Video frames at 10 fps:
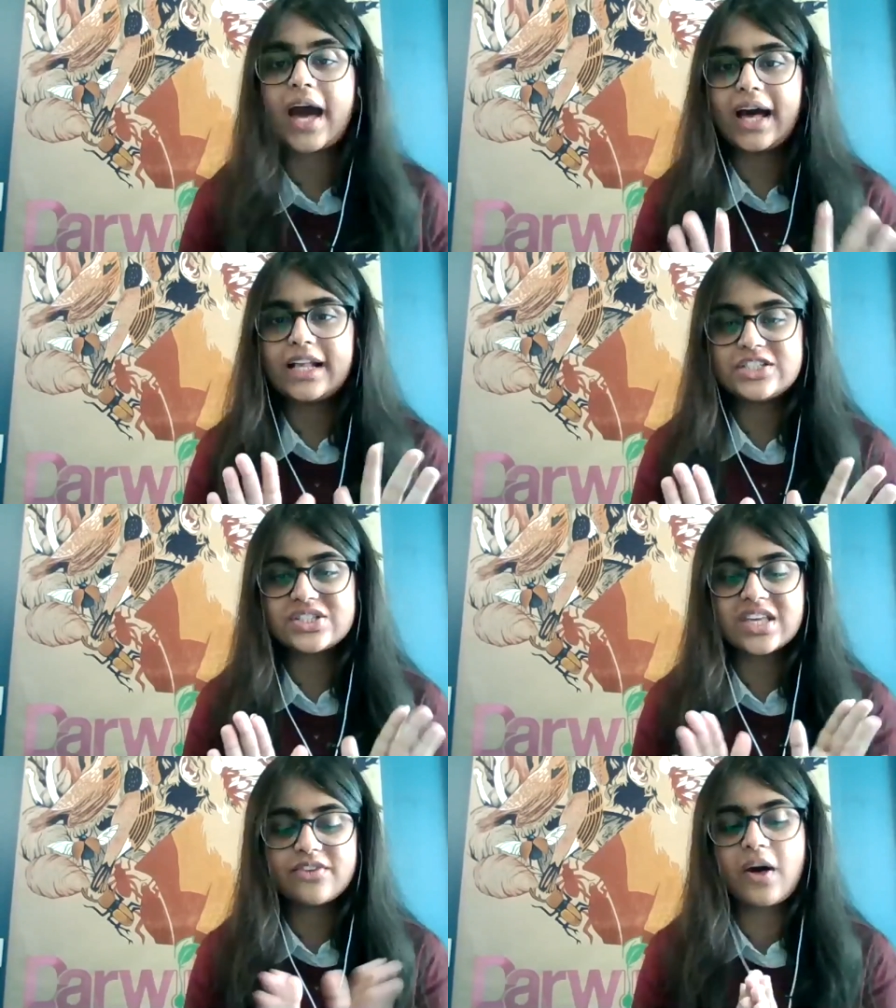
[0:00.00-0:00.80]
I'll just
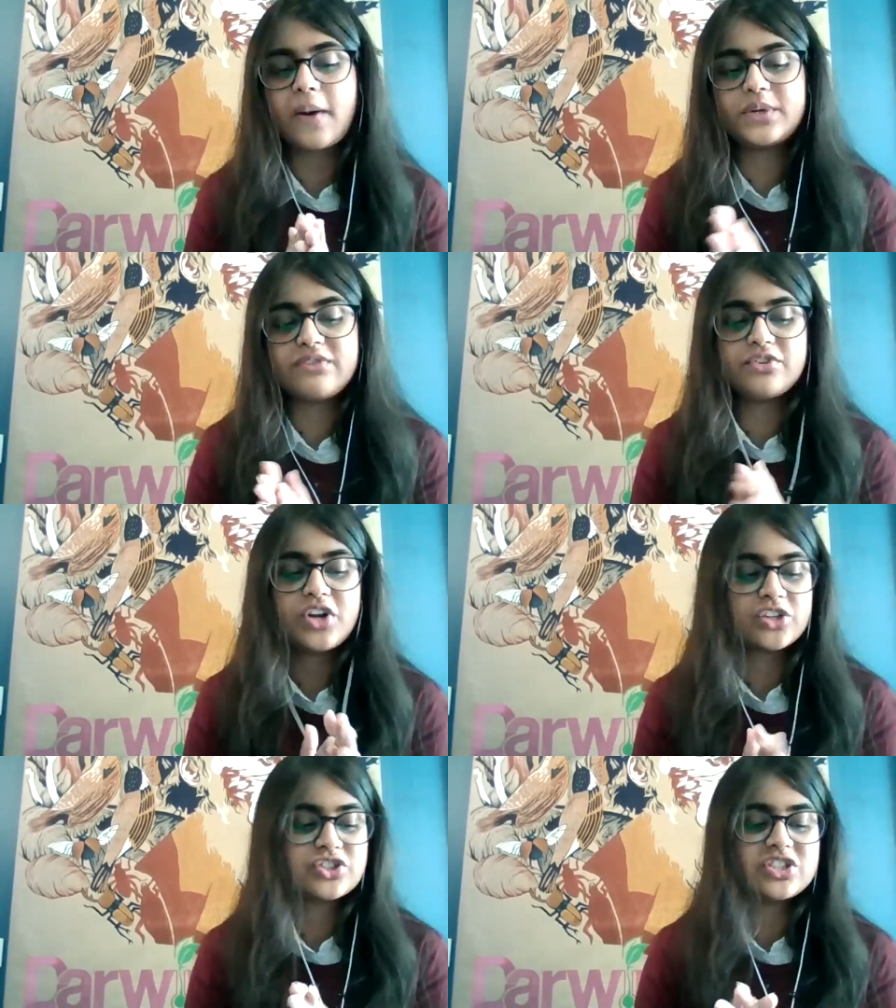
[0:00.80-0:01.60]
give a brief
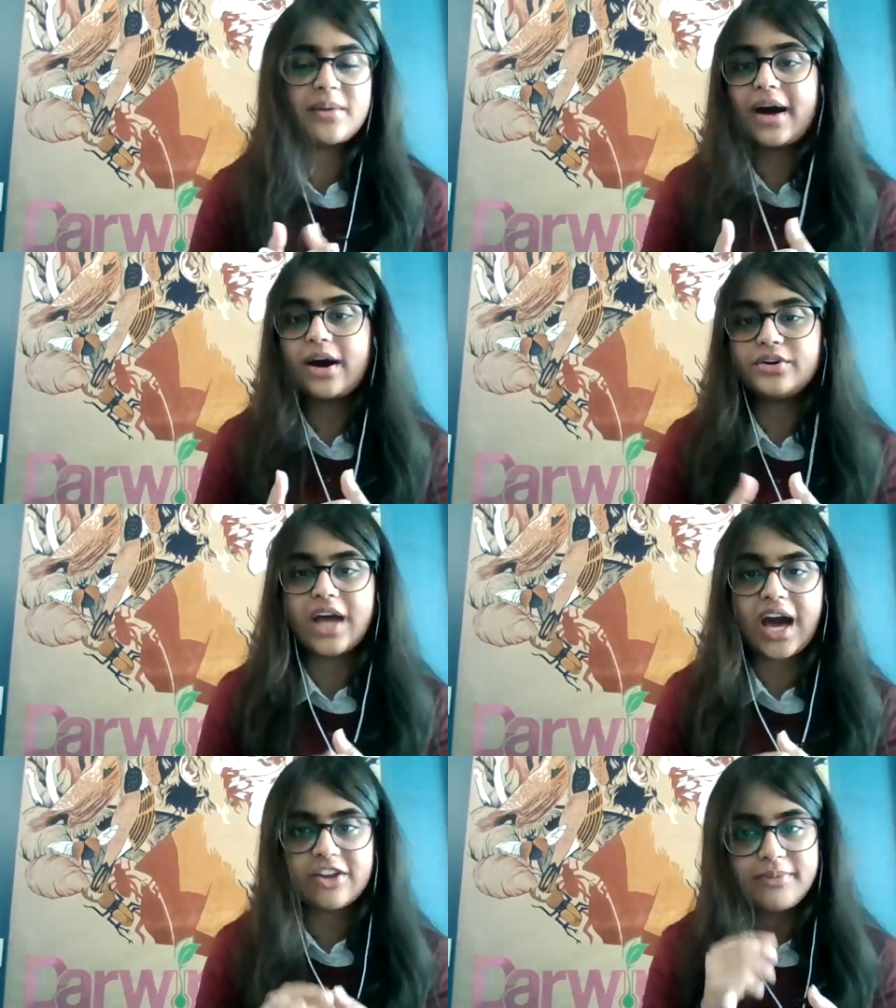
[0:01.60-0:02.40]
introduction about
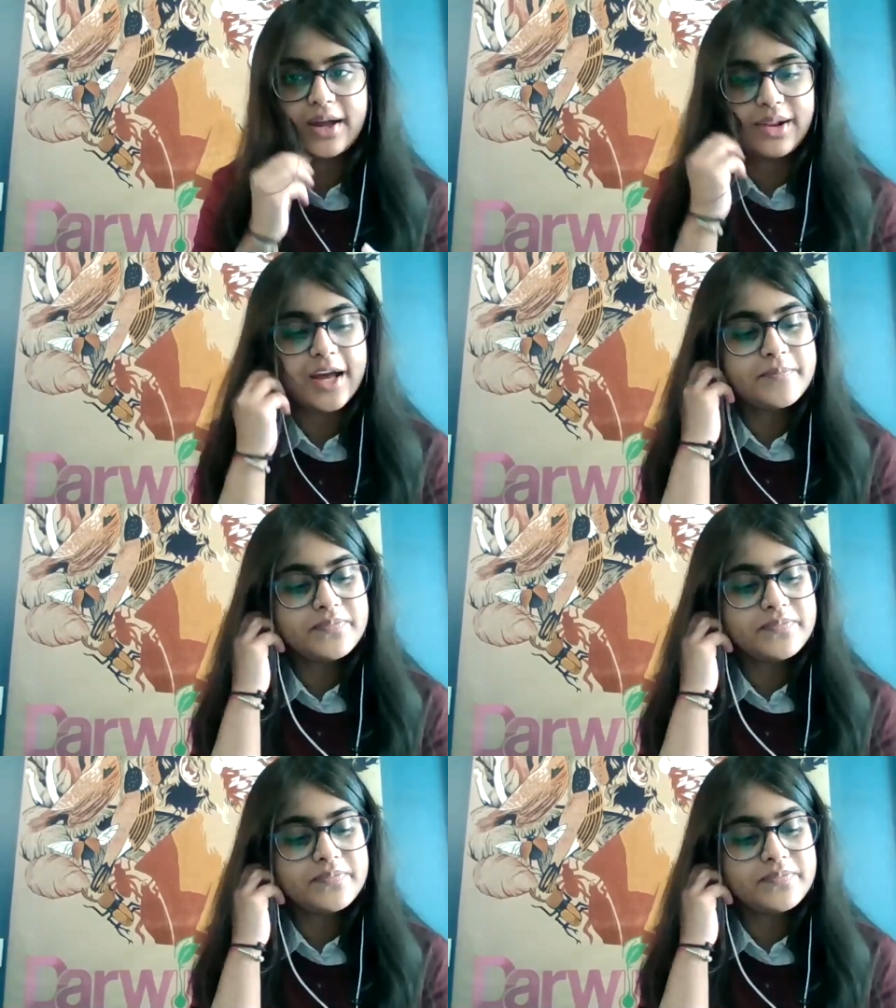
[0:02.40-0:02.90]
Hive Biolab.